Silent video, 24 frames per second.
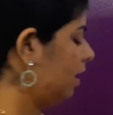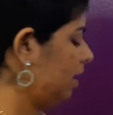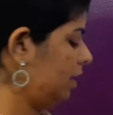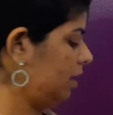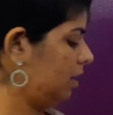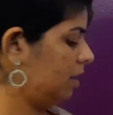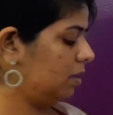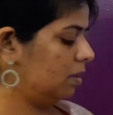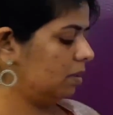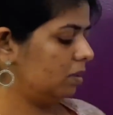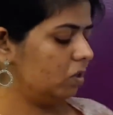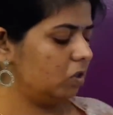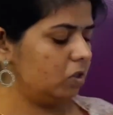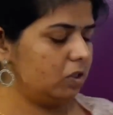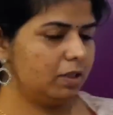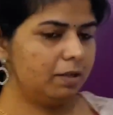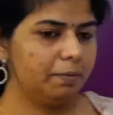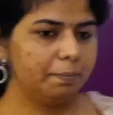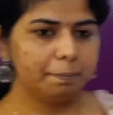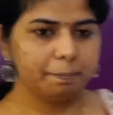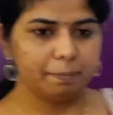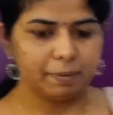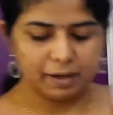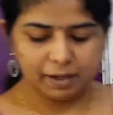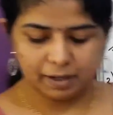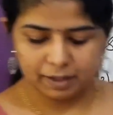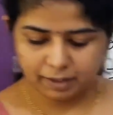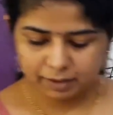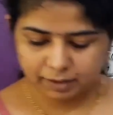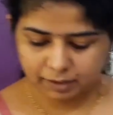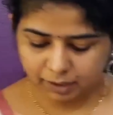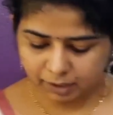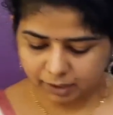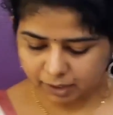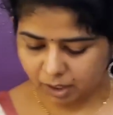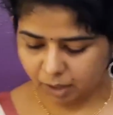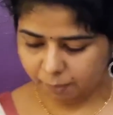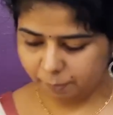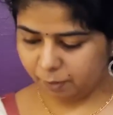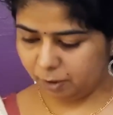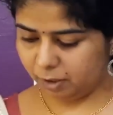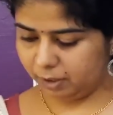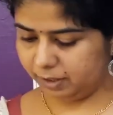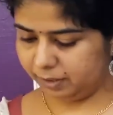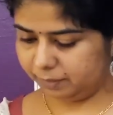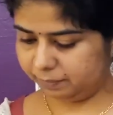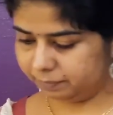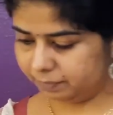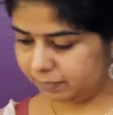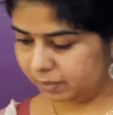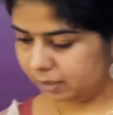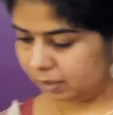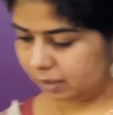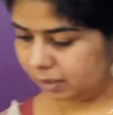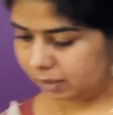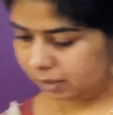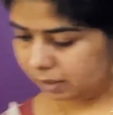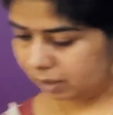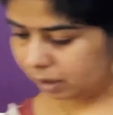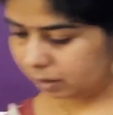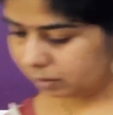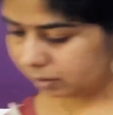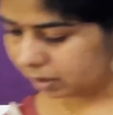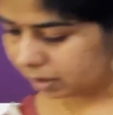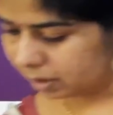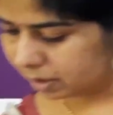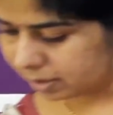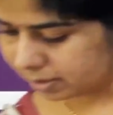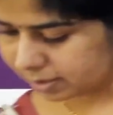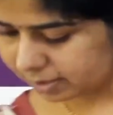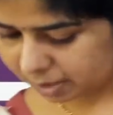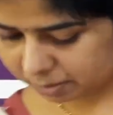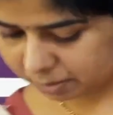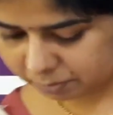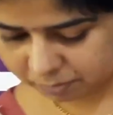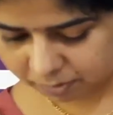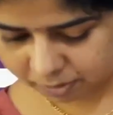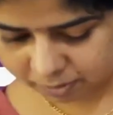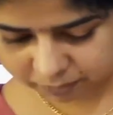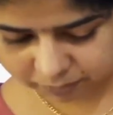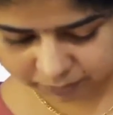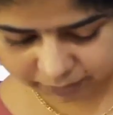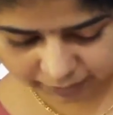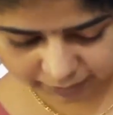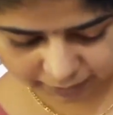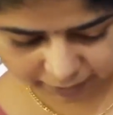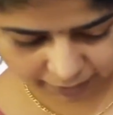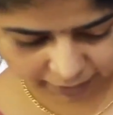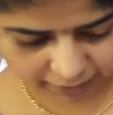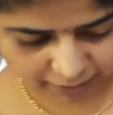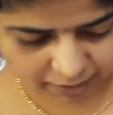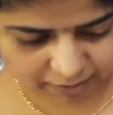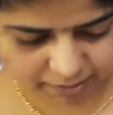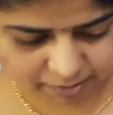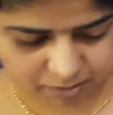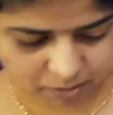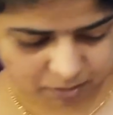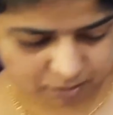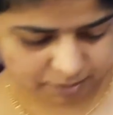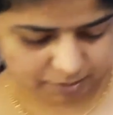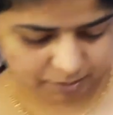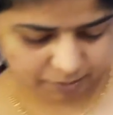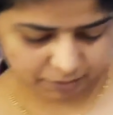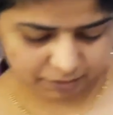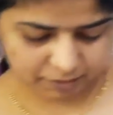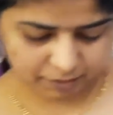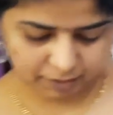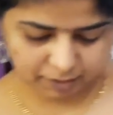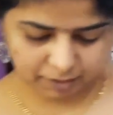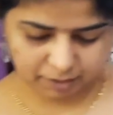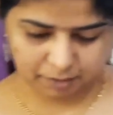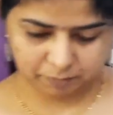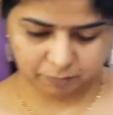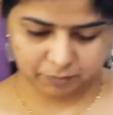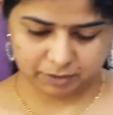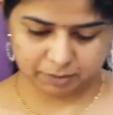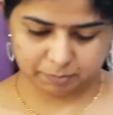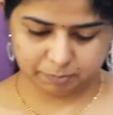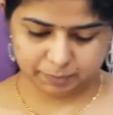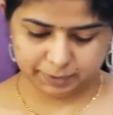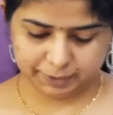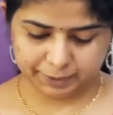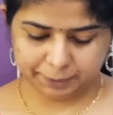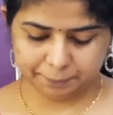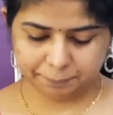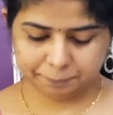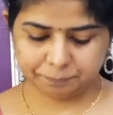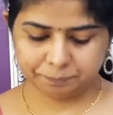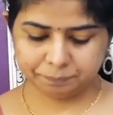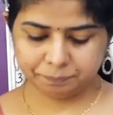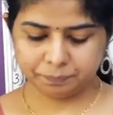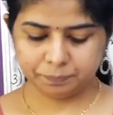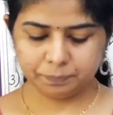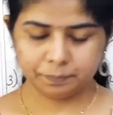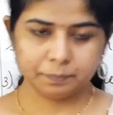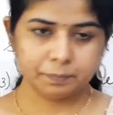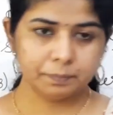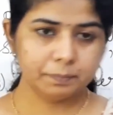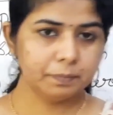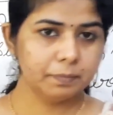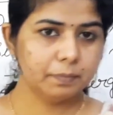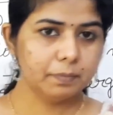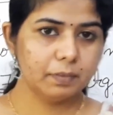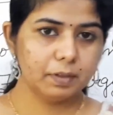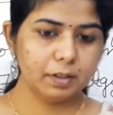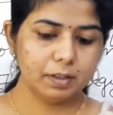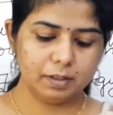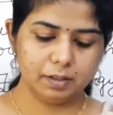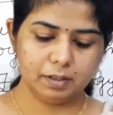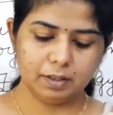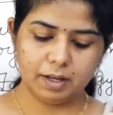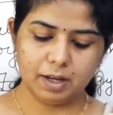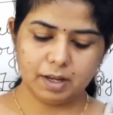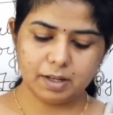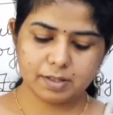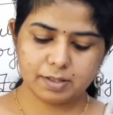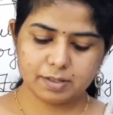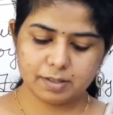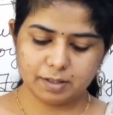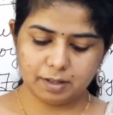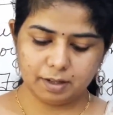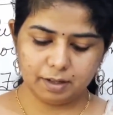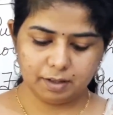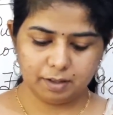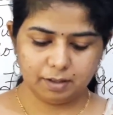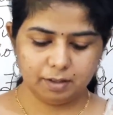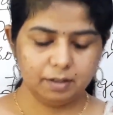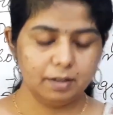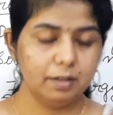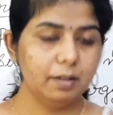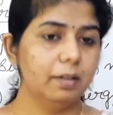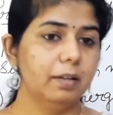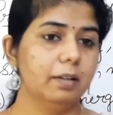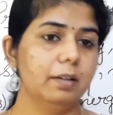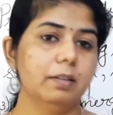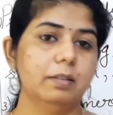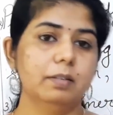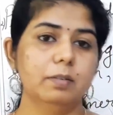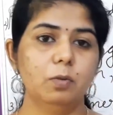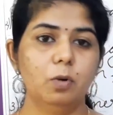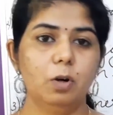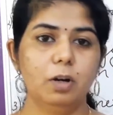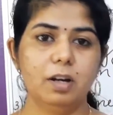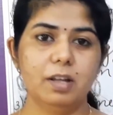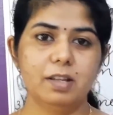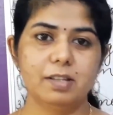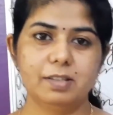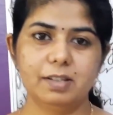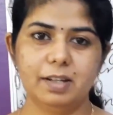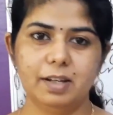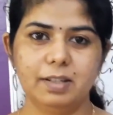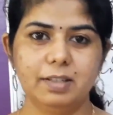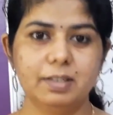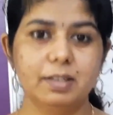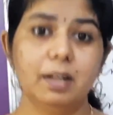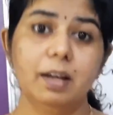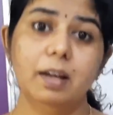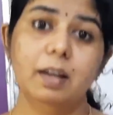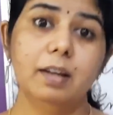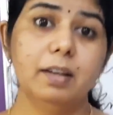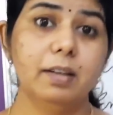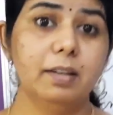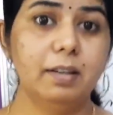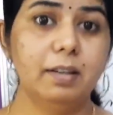energy bank in our body. Now there is something else also here with me. Yes, what is it?